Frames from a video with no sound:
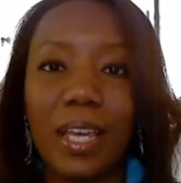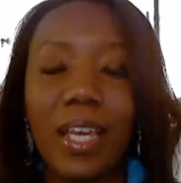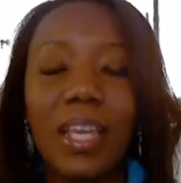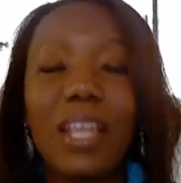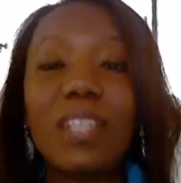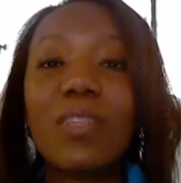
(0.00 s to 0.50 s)

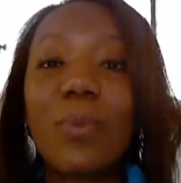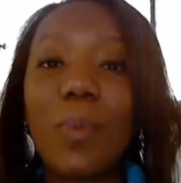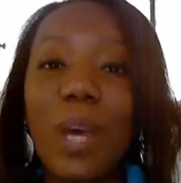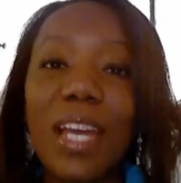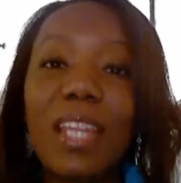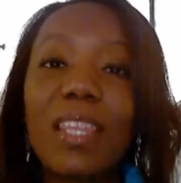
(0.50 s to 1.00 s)
It's the
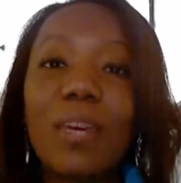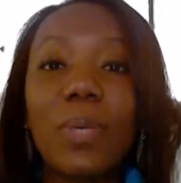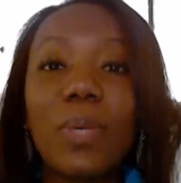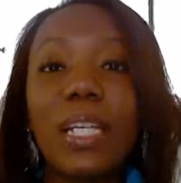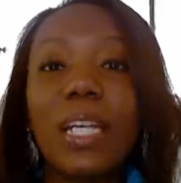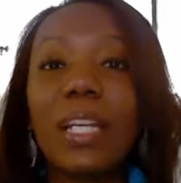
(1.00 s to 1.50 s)
way that
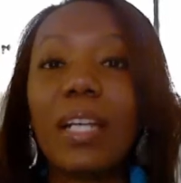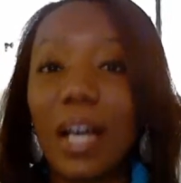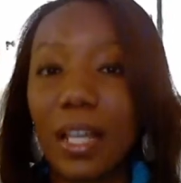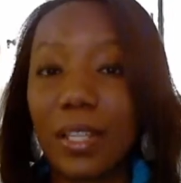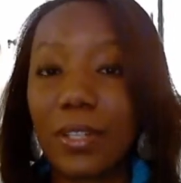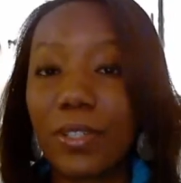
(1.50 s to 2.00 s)
we get
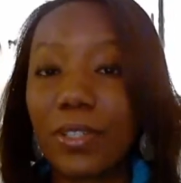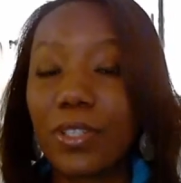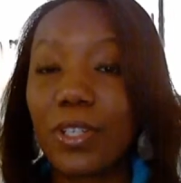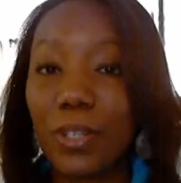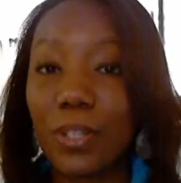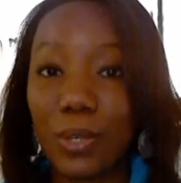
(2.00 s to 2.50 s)
others to
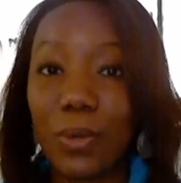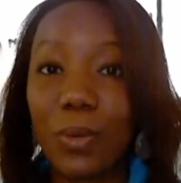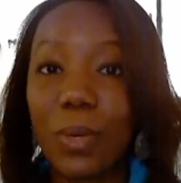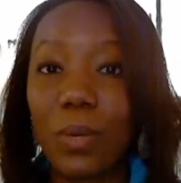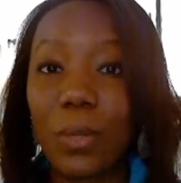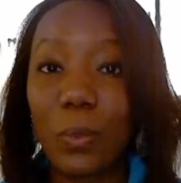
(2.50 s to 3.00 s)
do what
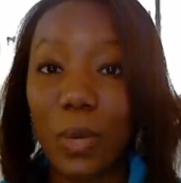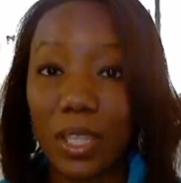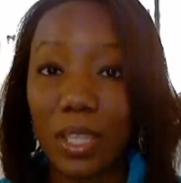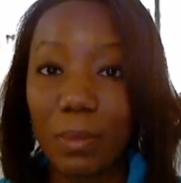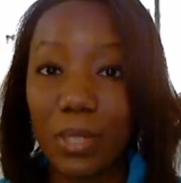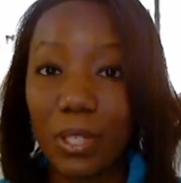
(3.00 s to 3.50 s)
we want
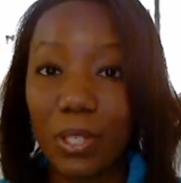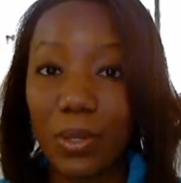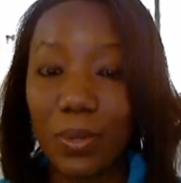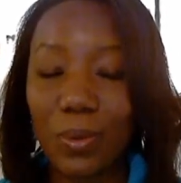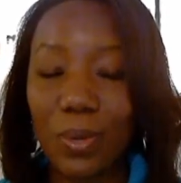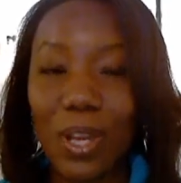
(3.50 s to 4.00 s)
them to do
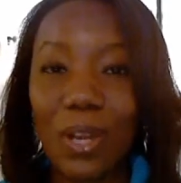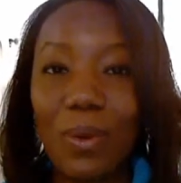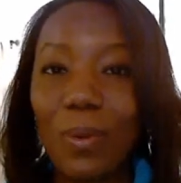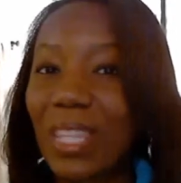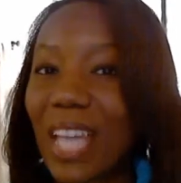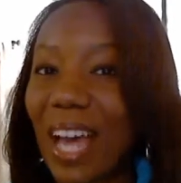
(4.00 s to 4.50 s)

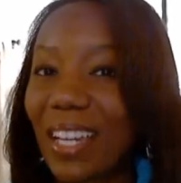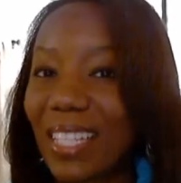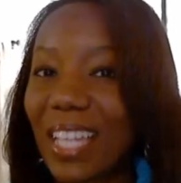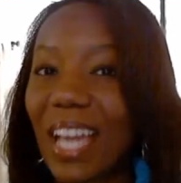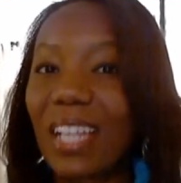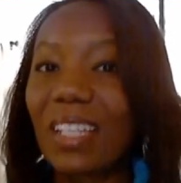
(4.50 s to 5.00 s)
without
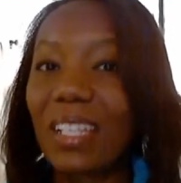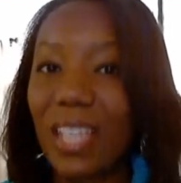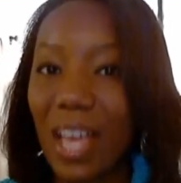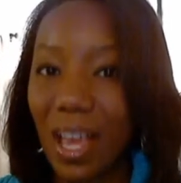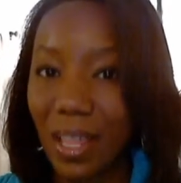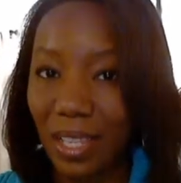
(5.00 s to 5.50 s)
exactly
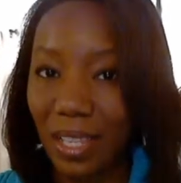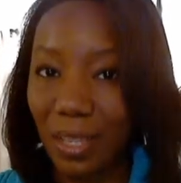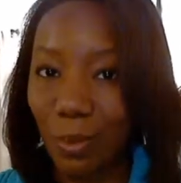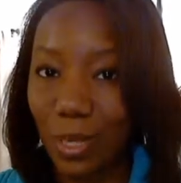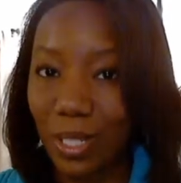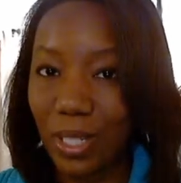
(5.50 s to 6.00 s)
telling them
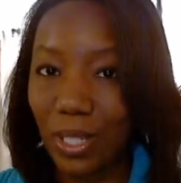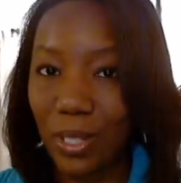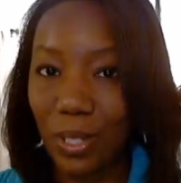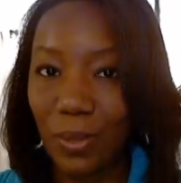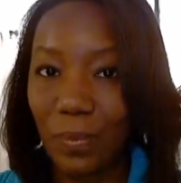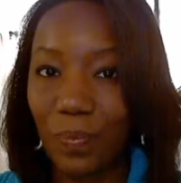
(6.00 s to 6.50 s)
what to
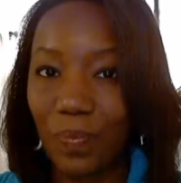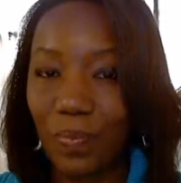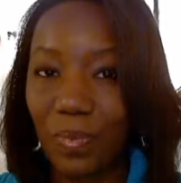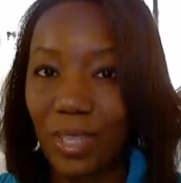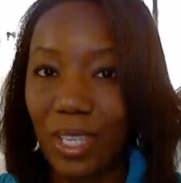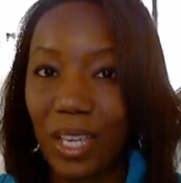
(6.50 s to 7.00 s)
do.
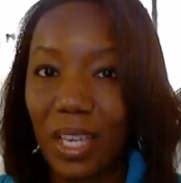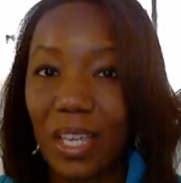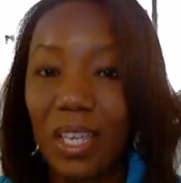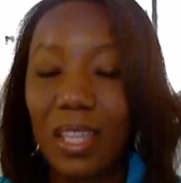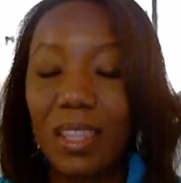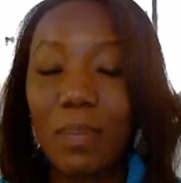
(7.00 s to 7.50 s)

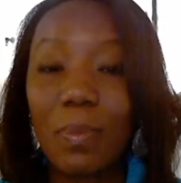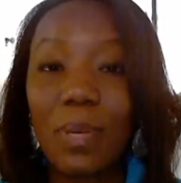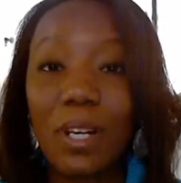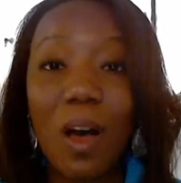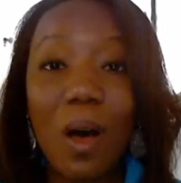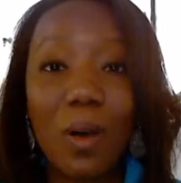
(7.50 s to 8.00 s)
The book
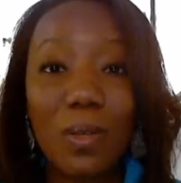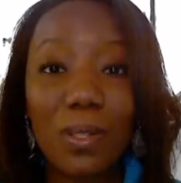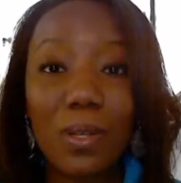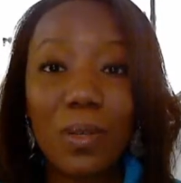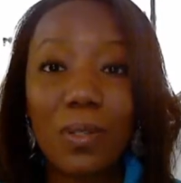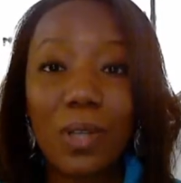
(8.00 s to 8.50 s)

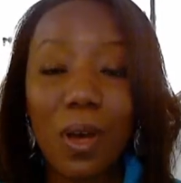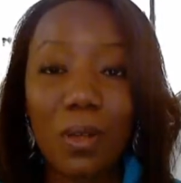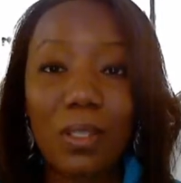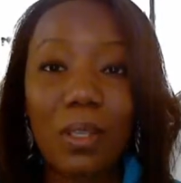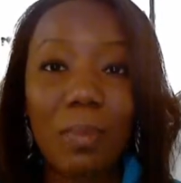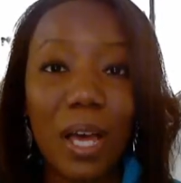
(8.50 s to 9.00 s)
also talks
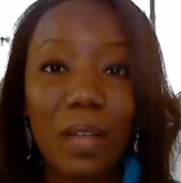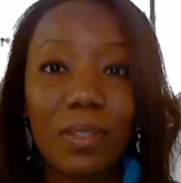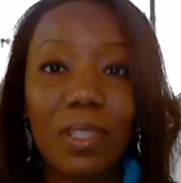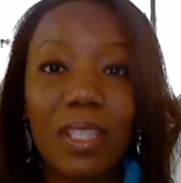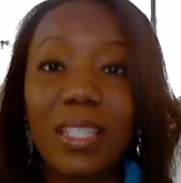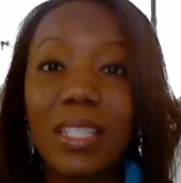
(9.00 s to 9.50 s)
about
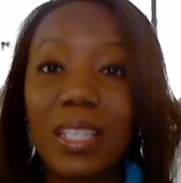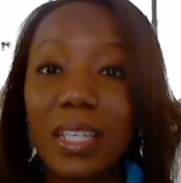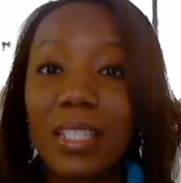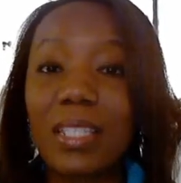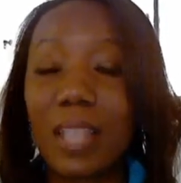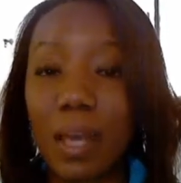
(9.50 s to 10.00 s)
the 6
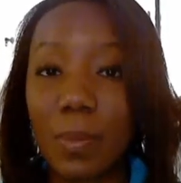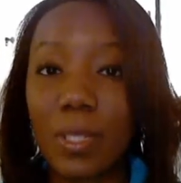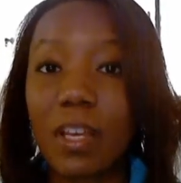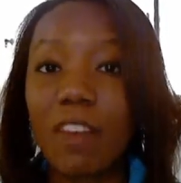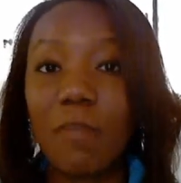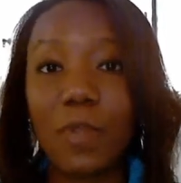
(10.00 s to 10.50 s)
steps
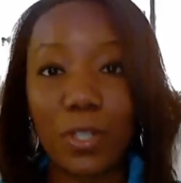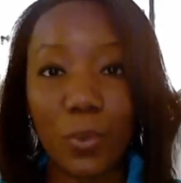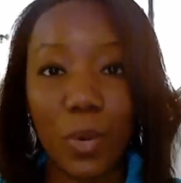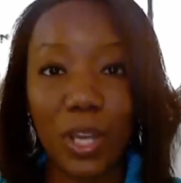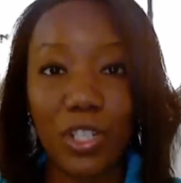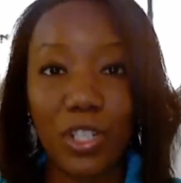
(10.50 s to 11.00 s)
of
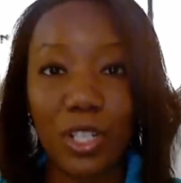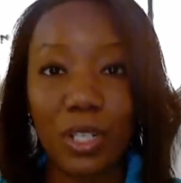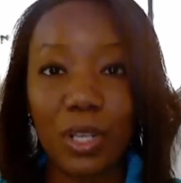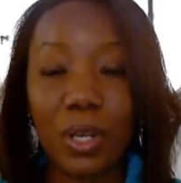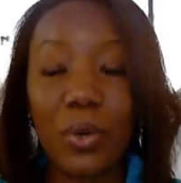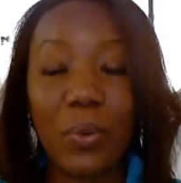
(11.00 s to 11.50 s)
persuasion,
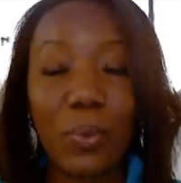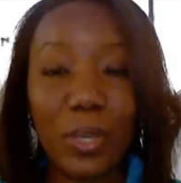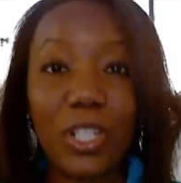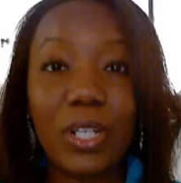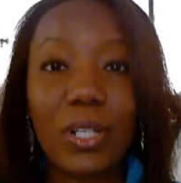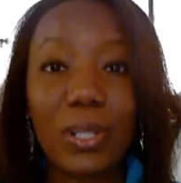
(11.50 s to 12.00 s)
which
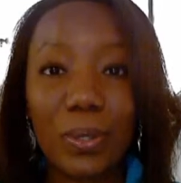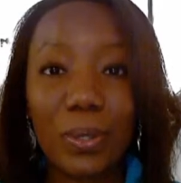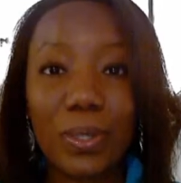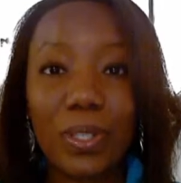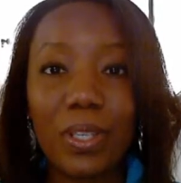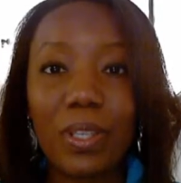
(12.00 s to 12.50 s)

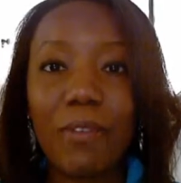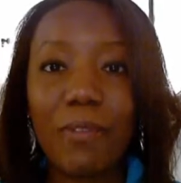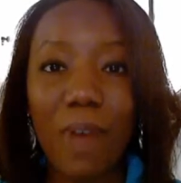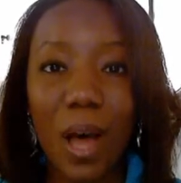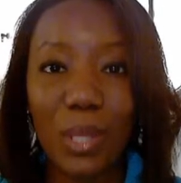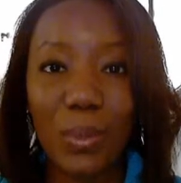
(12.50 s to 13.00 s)
includes the
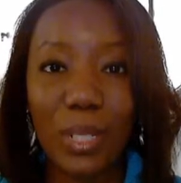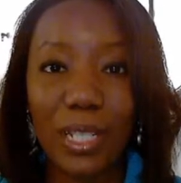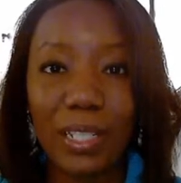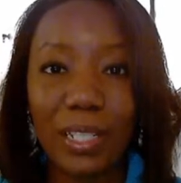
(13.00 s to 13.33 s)
following: